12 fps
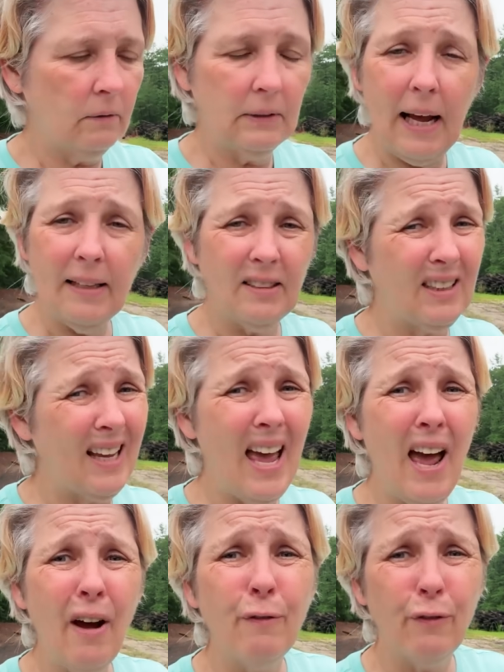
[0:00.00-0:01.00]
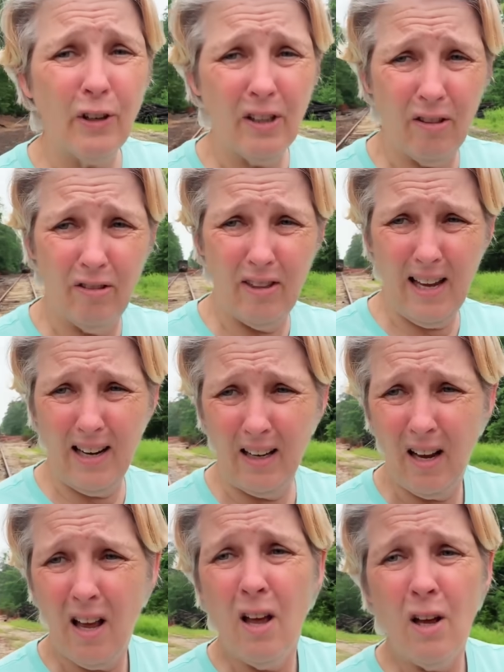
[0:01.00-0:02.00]
that's everything.
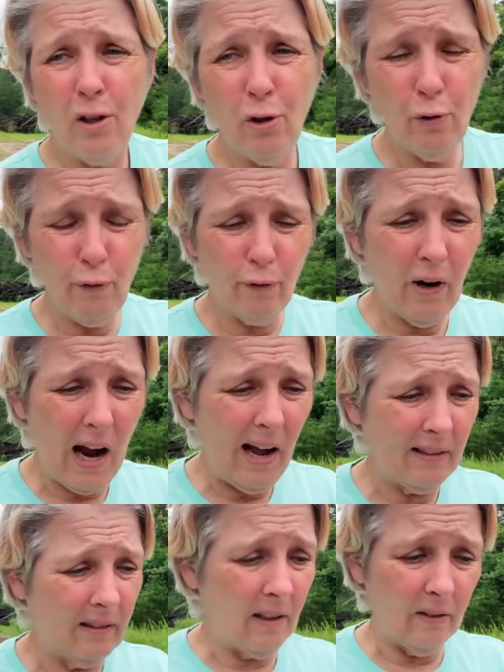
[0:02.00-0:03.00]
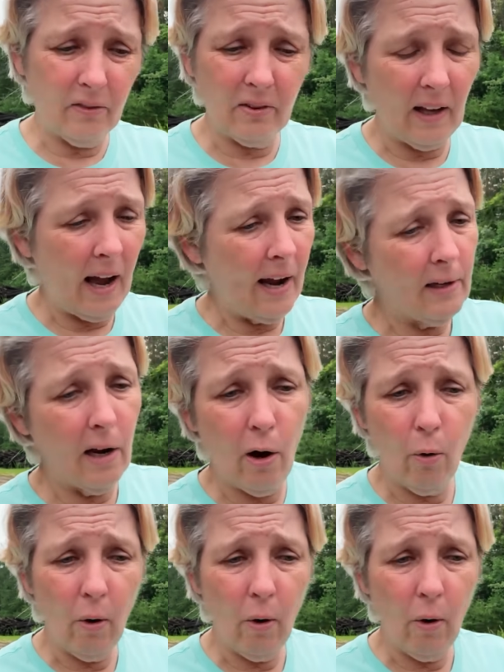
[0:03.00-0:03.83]
You've got this. I know